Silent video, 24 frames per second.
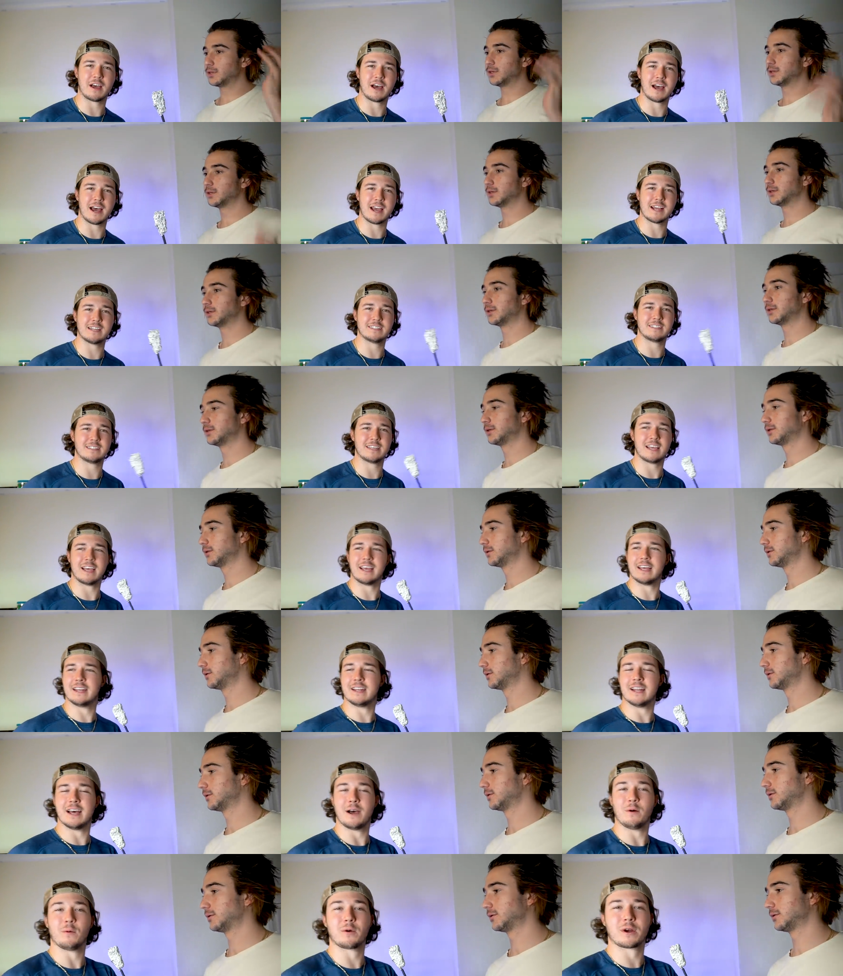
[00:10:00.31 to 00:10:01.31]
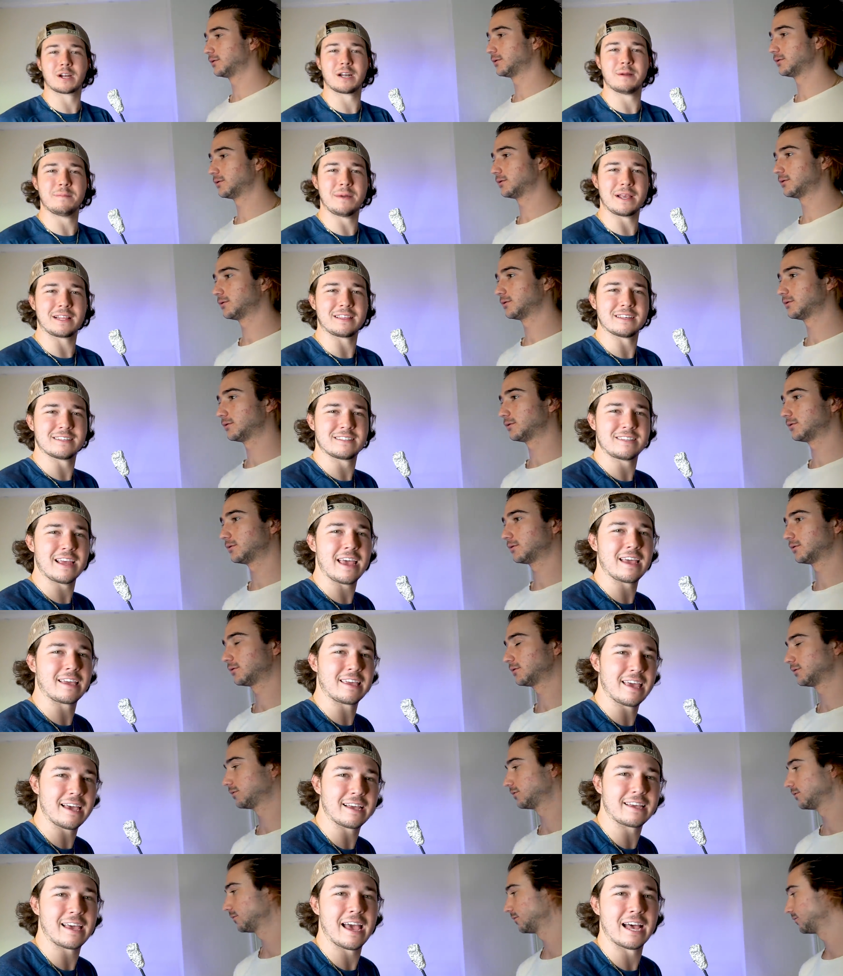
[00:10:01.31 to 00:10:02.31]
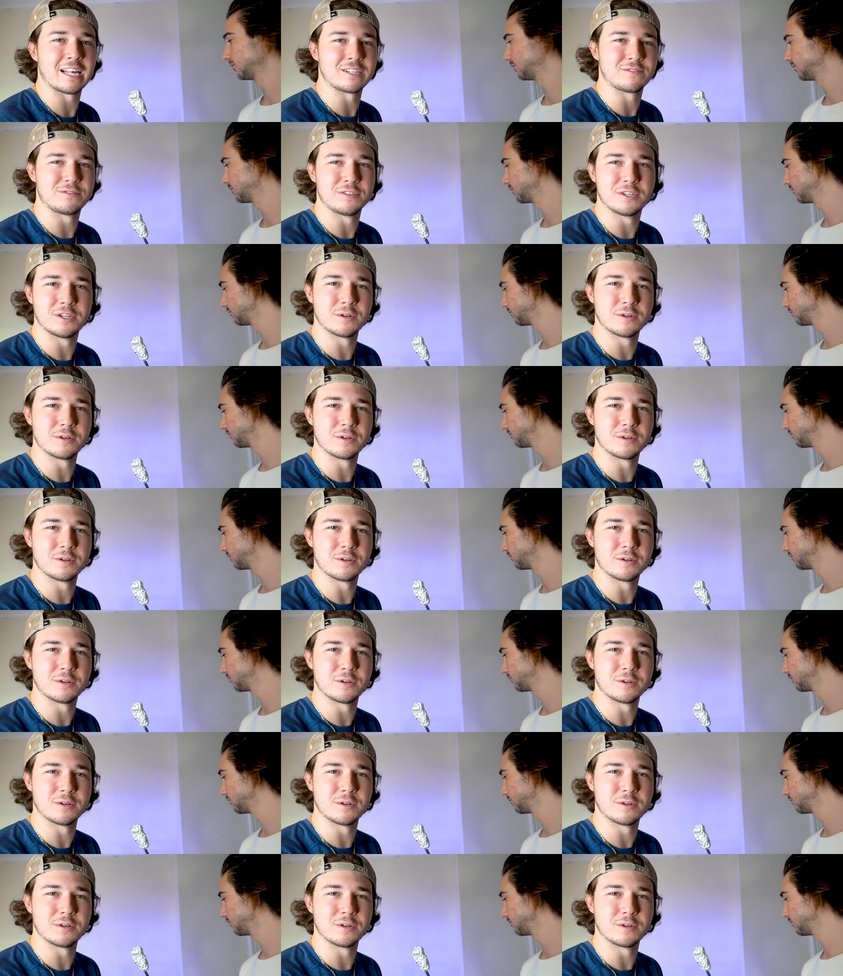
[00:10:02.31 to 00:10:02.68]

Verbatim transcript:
Speaker 1: guys, and uh, we're gonna make this tank kick ass for